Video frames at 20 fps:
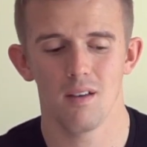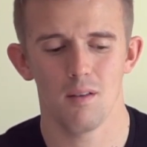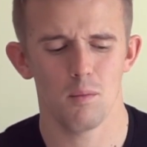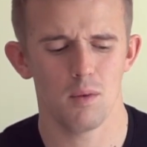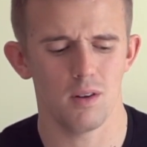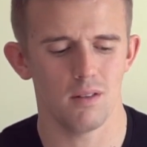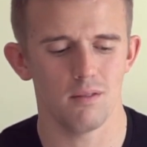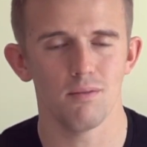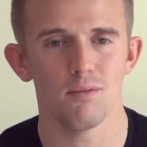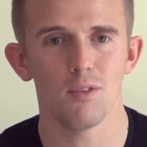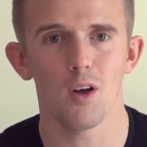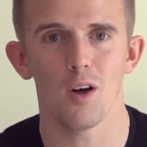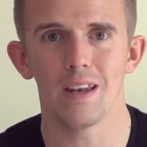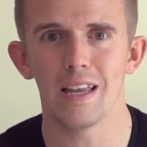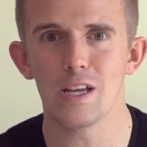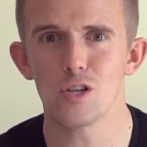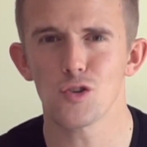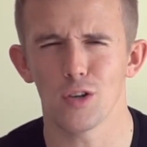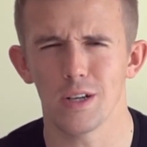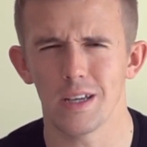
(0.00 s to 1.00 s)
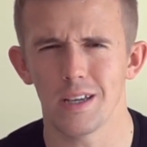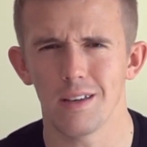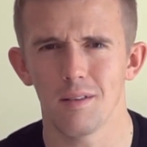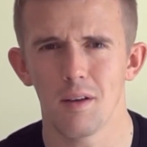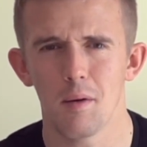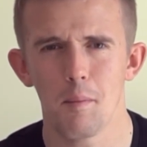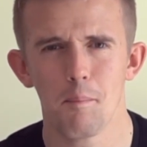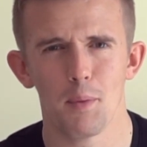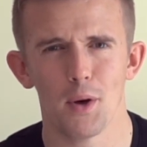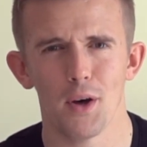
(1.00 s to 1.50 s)
Well, not literally,
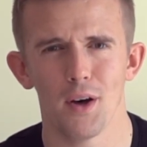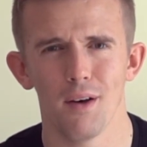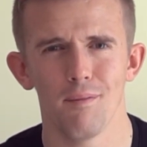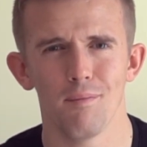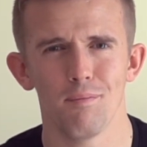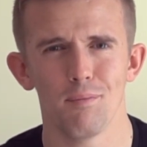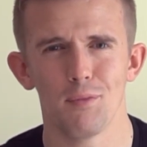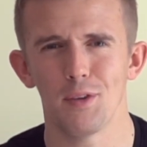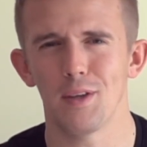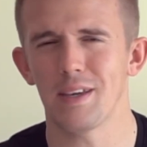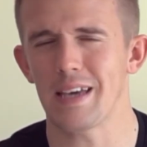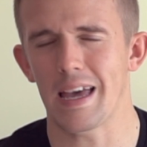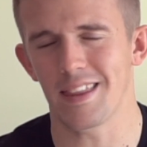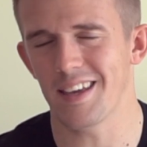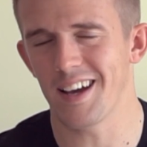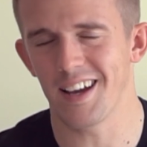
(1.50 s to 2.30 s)
but you get the